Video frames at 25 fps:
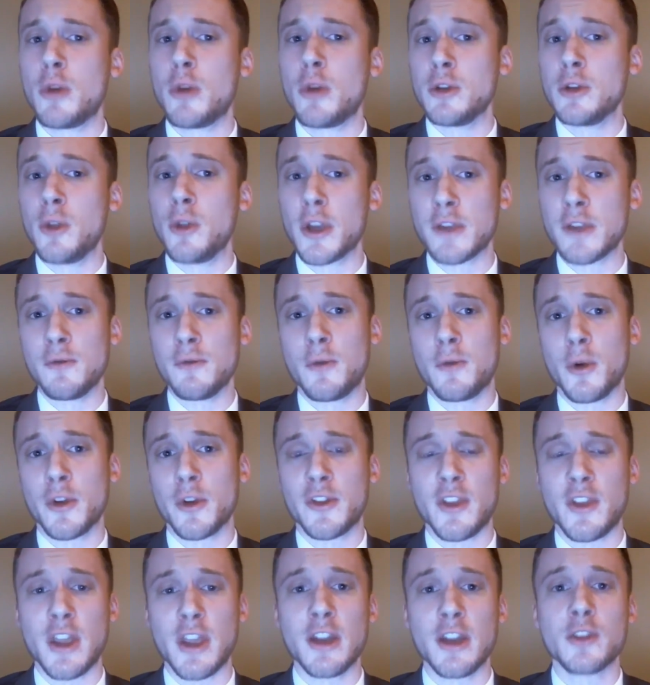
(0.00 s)
what you're looking for?
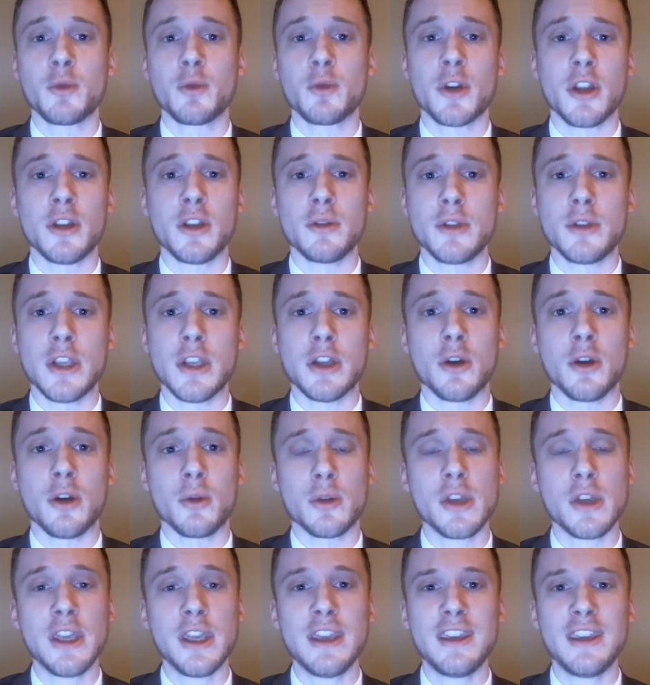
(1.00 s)
So they just want to, you
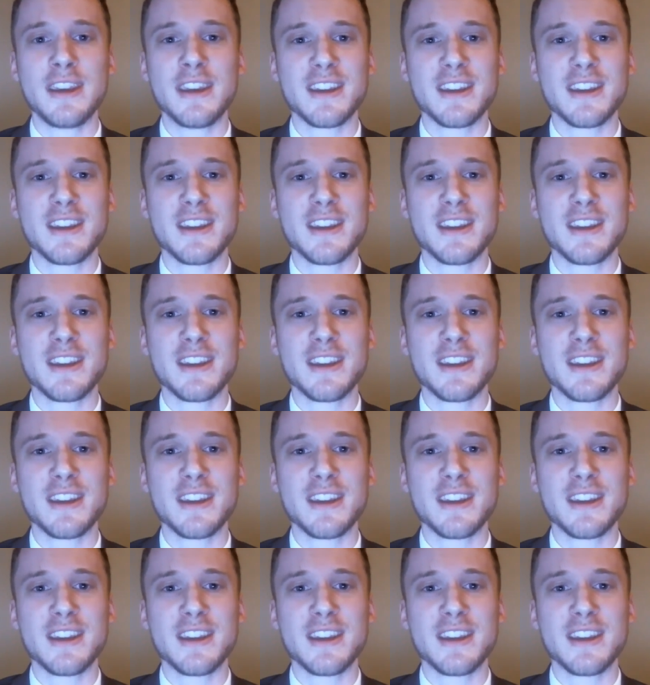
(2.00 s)
know,